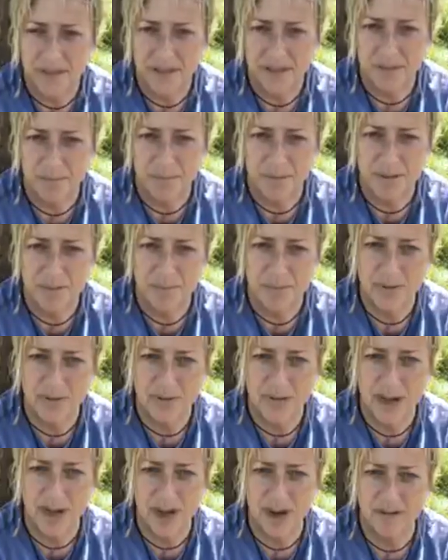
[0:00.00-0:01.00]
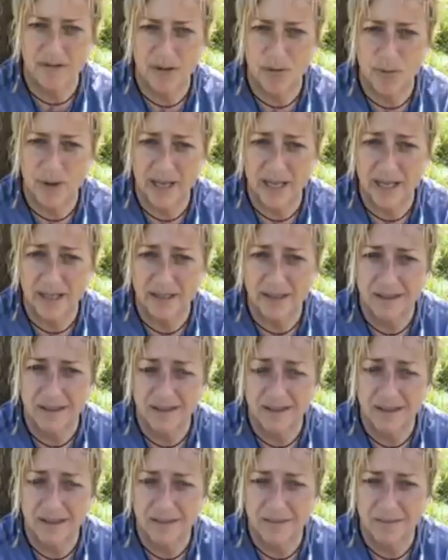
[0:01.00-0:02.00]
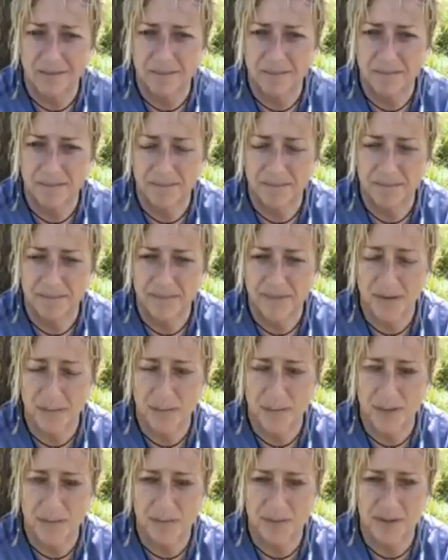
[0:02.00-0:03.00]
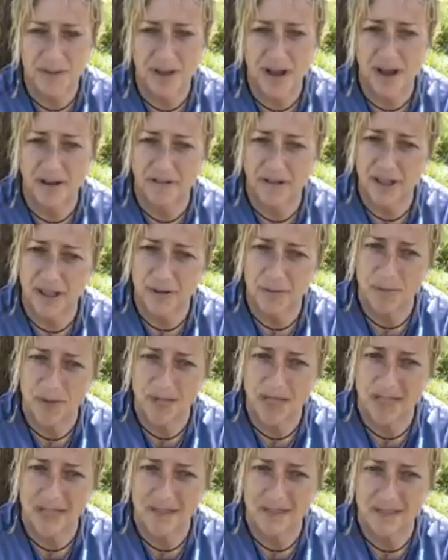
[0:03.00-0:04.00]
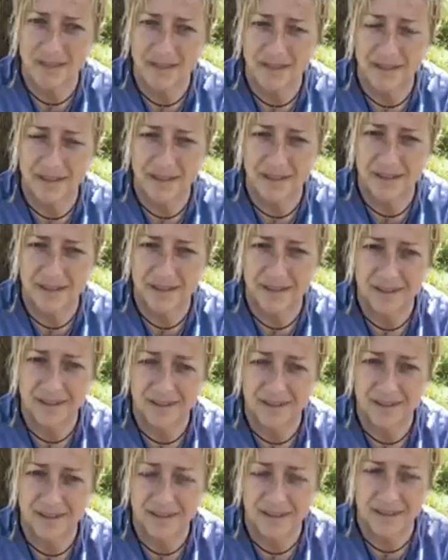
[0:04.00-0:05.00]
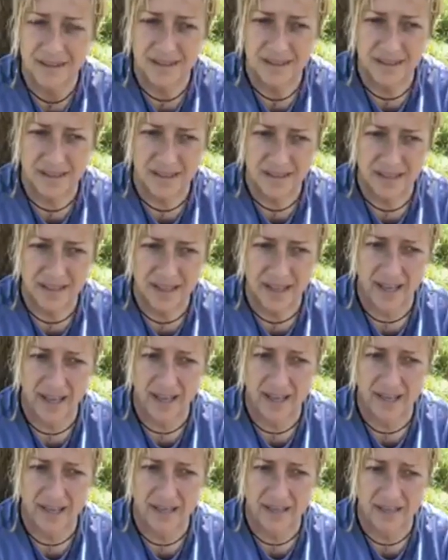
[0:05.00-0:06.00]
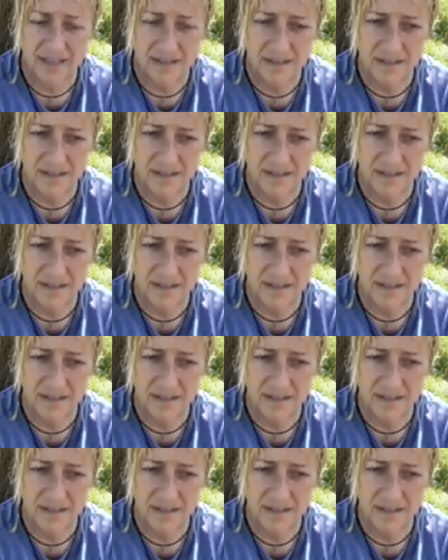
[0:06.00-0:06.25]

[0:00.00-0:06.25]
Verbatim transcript: the people that are awakened, the people that are unawakened, can